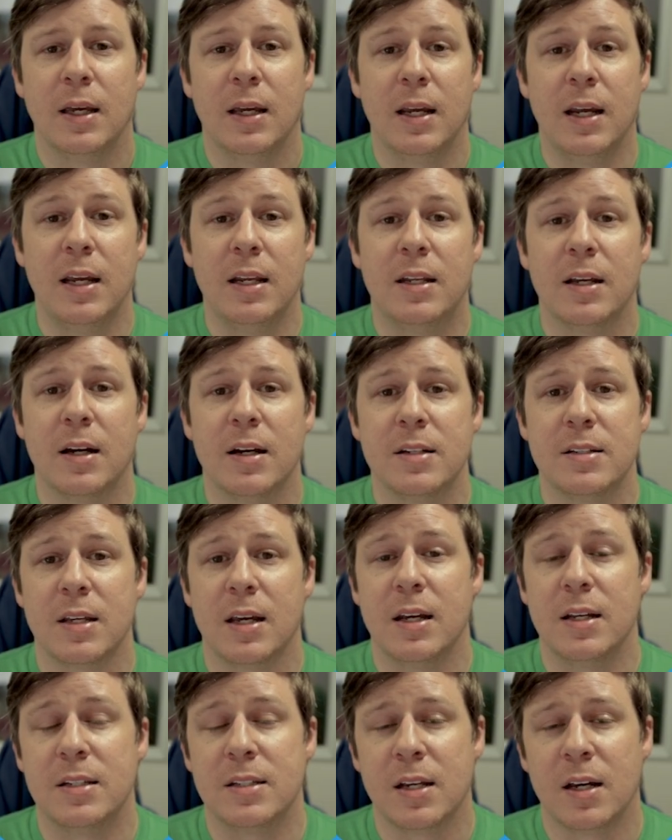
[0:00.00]
He does
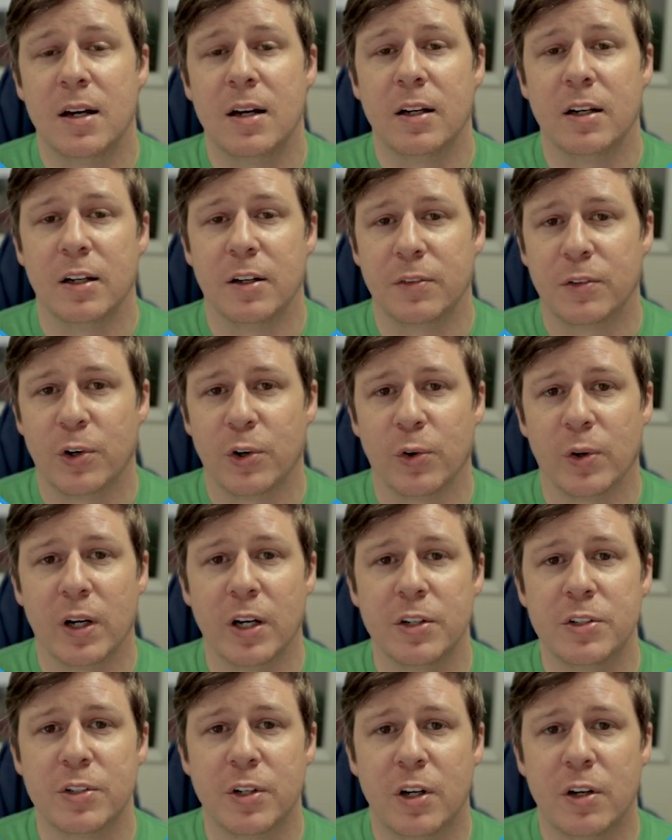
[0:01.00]
a ton of
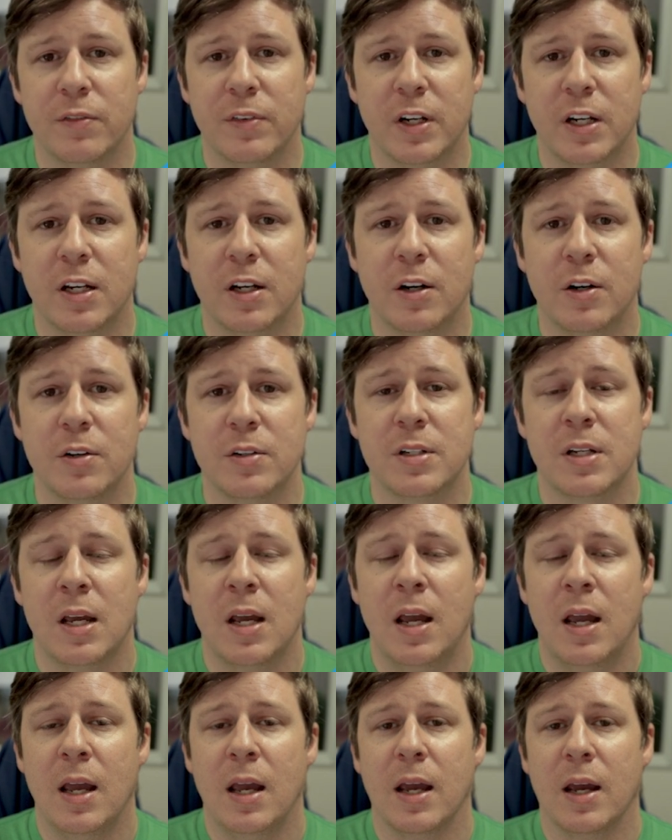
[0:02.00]
CorelDRAW videos,
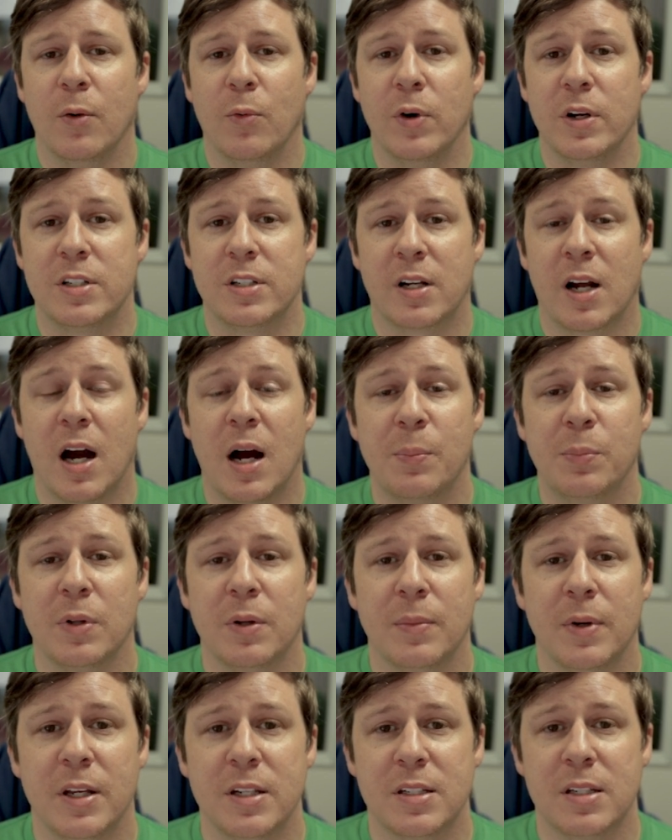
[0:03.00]
which
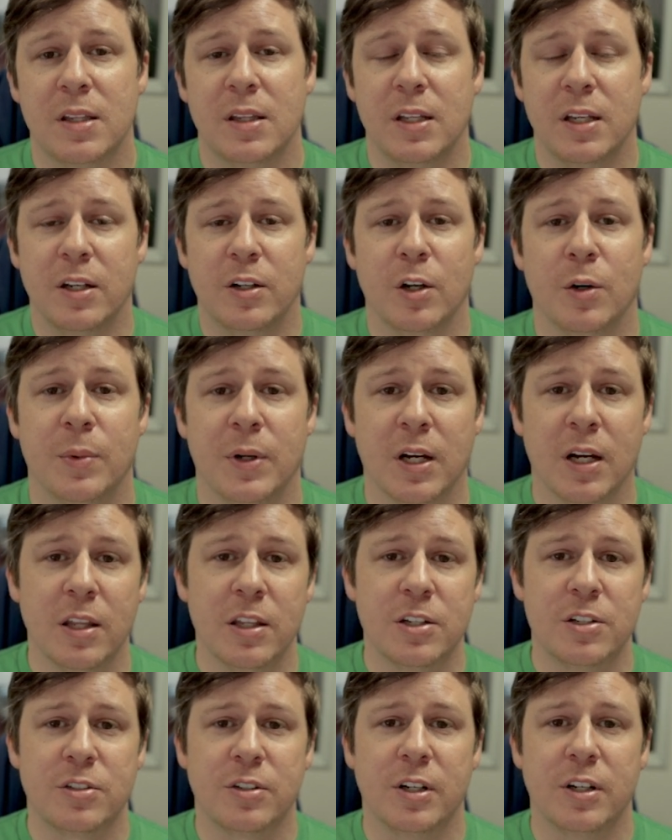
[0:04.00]
complements the Adobe
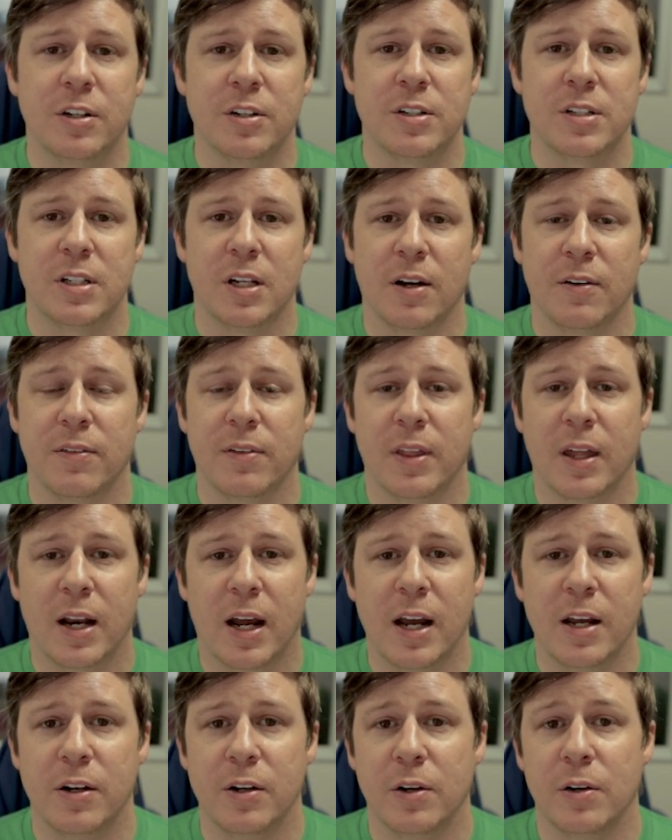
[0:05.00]
Illustrator stuff that
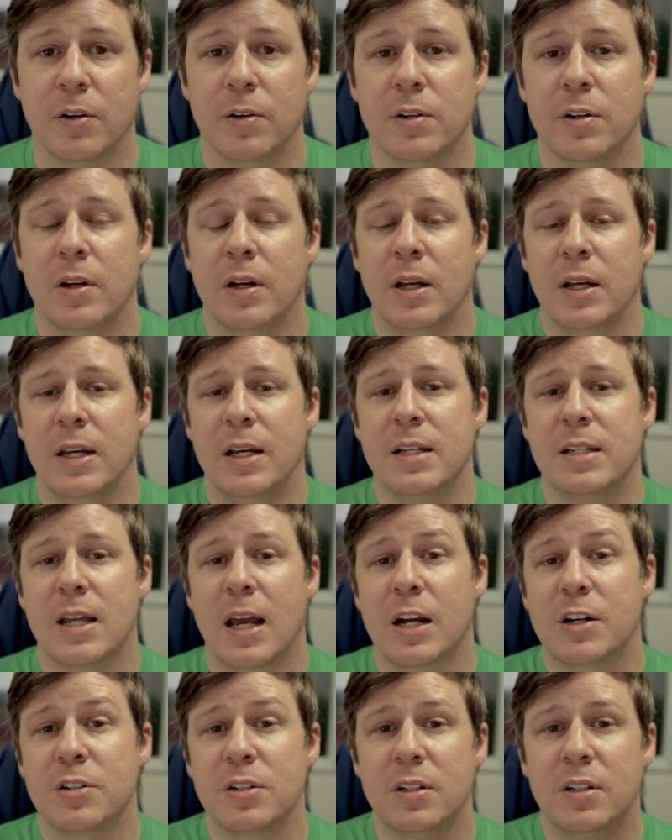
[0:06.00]
I do. He's
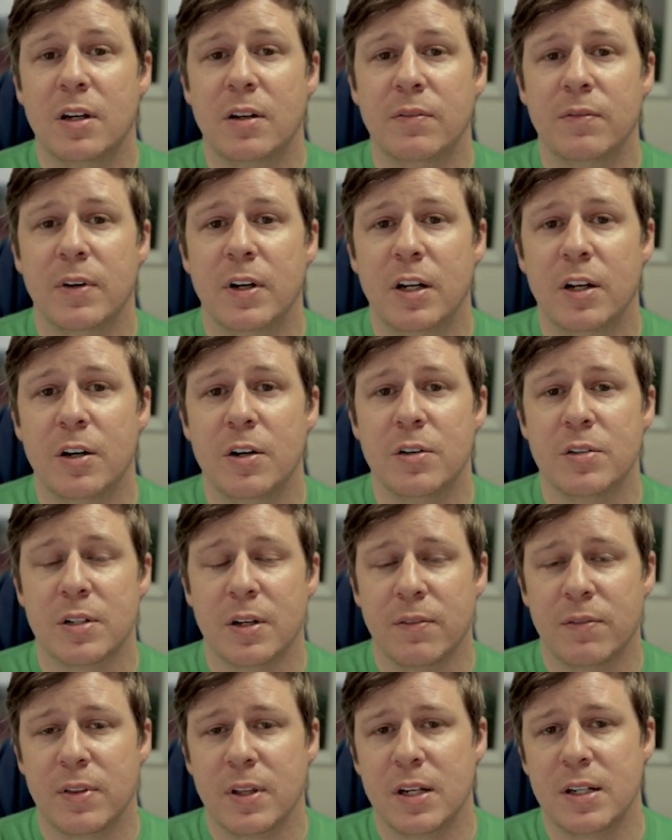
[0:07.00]
actually done videos
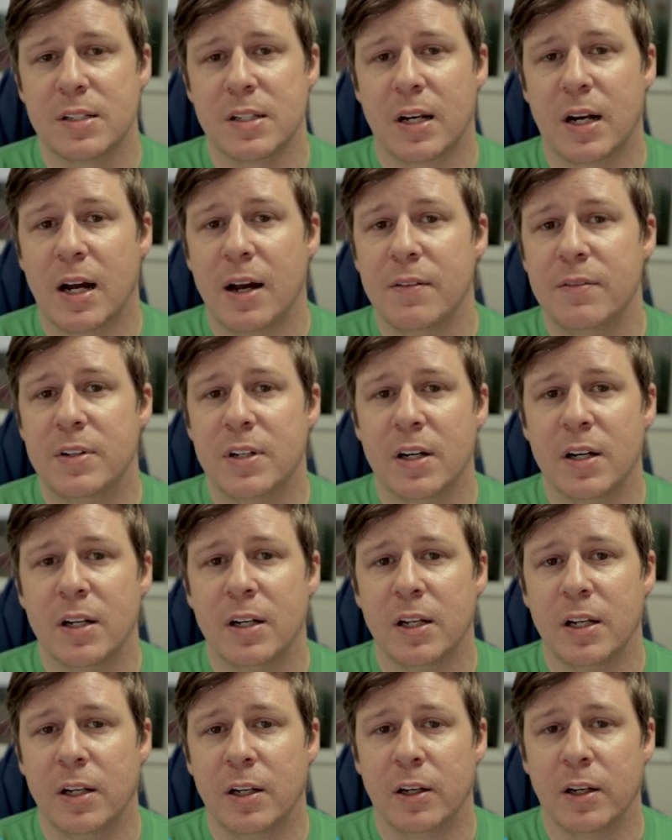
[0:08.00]
of things that I've
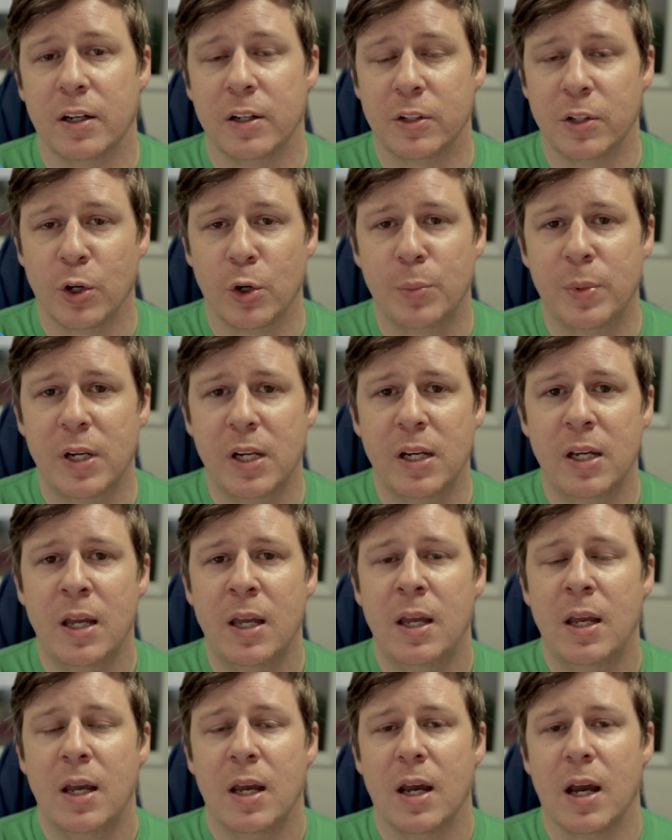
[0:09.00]
done in Adobe
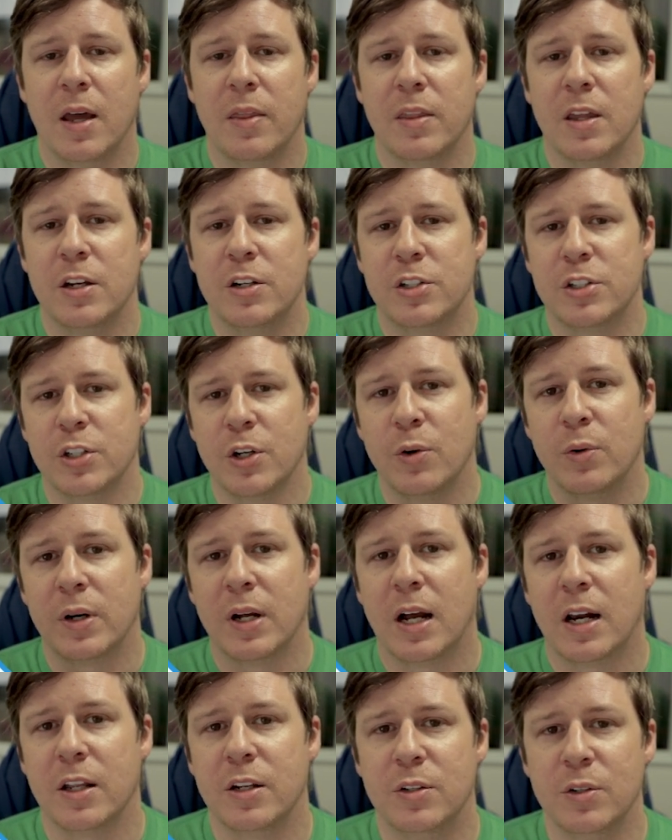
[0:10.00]
and then shown
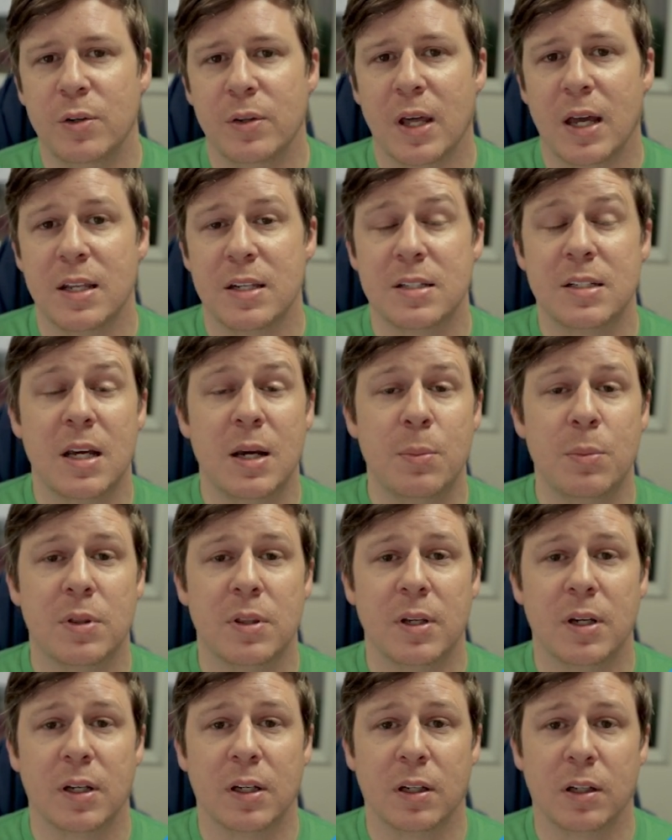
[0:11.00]
how to do that same
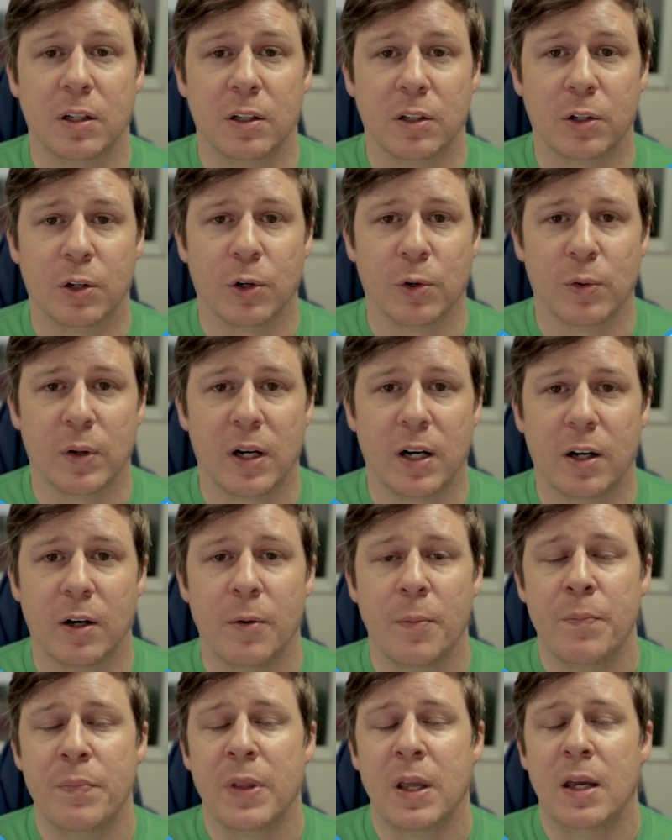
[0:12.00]
thing in
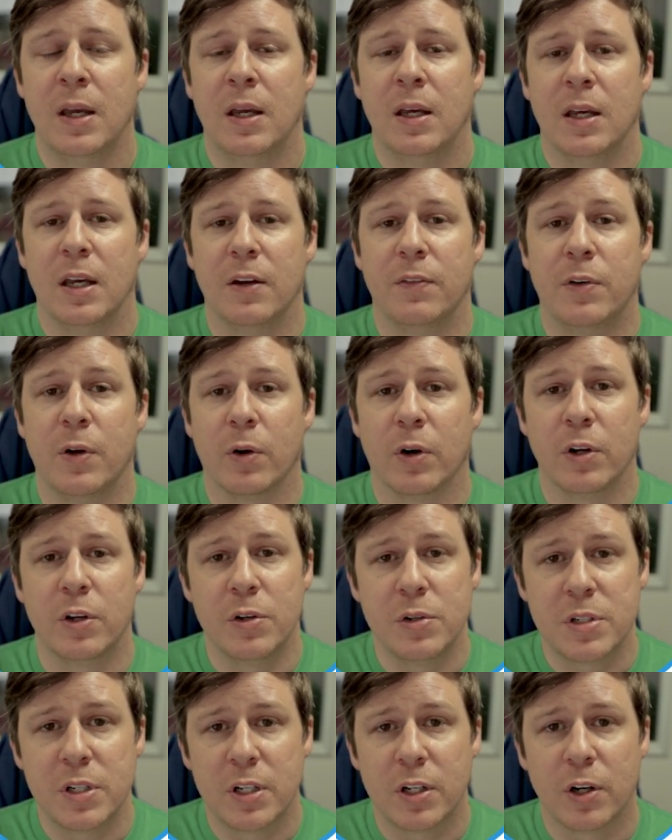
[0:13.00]
Corel. If you are
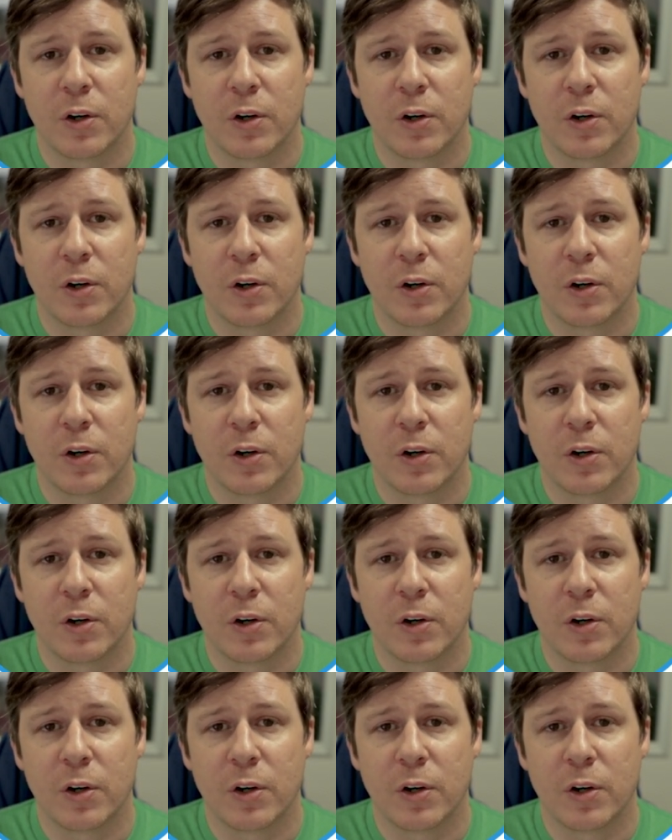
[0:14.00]
using